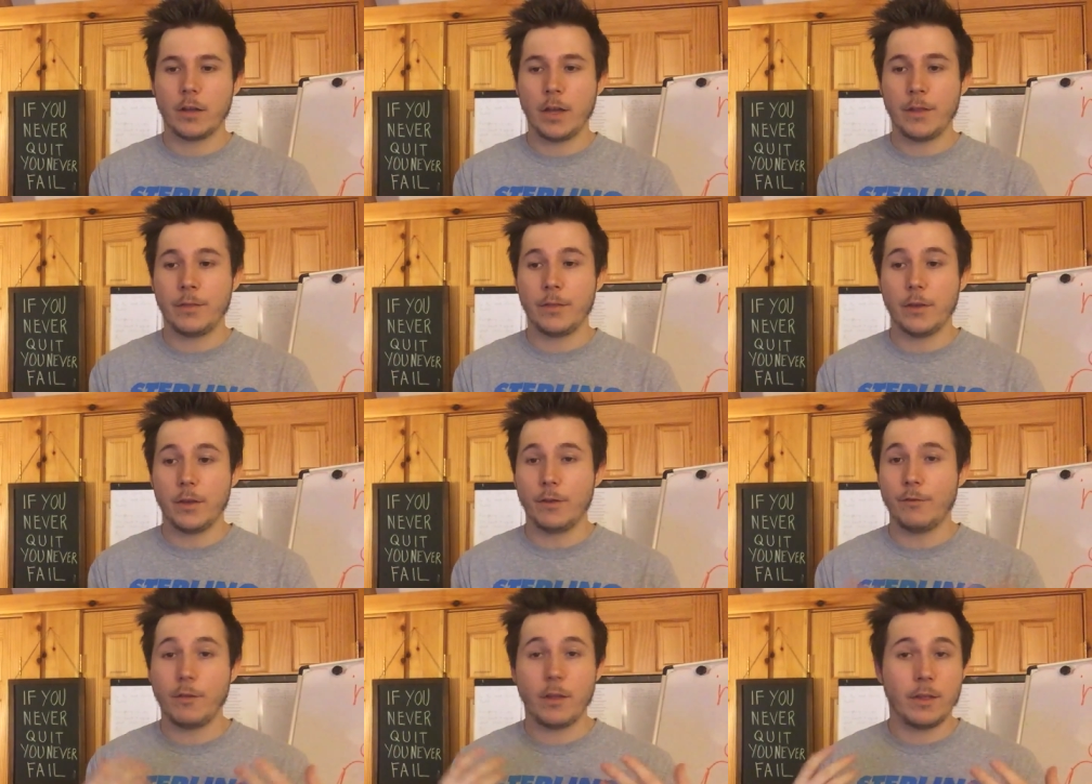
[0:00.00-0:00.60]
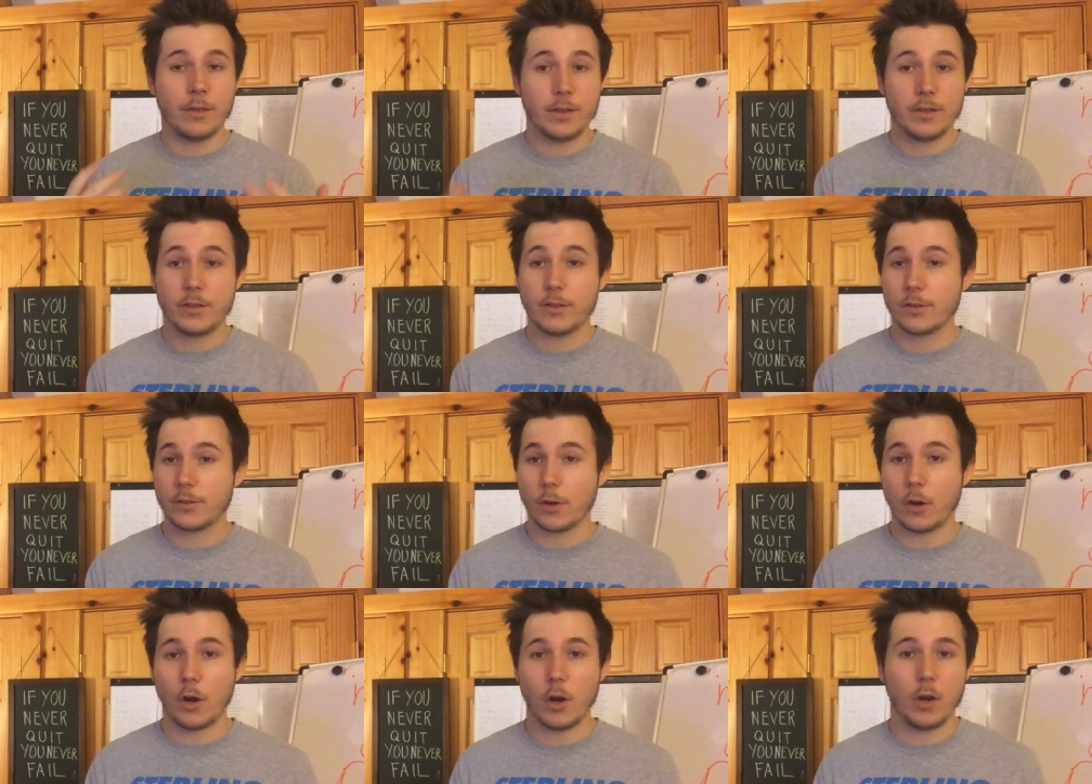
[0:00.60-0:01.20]
and the and this
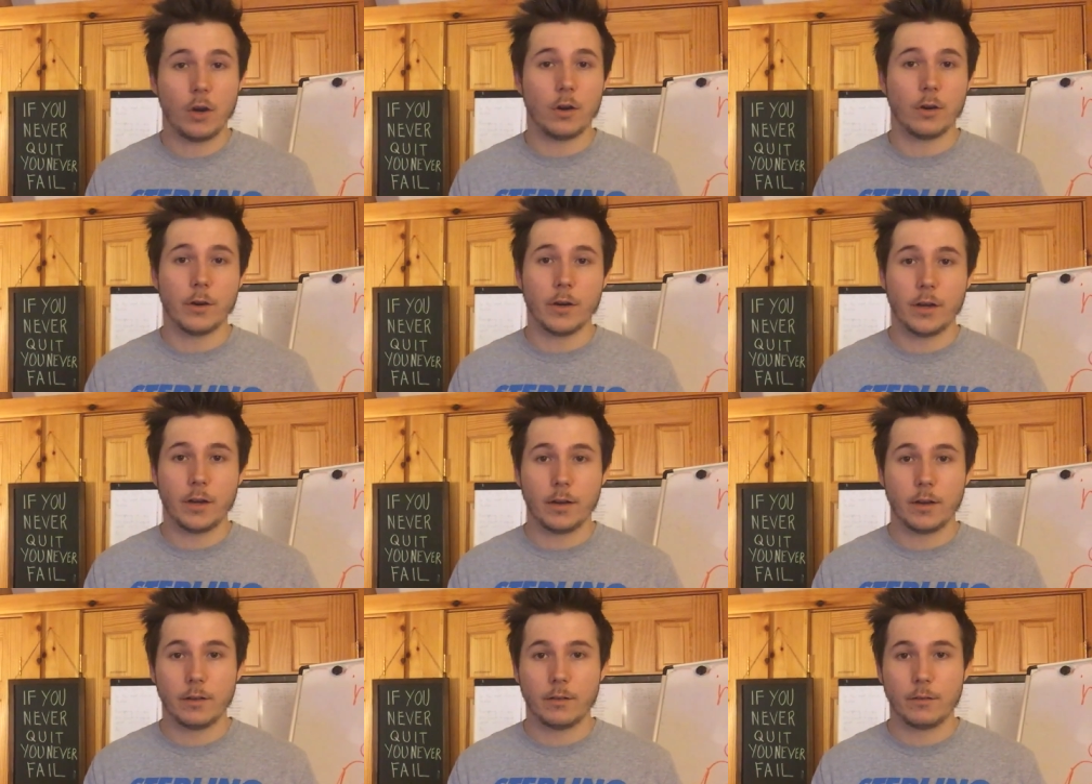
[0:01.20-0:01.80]
is hard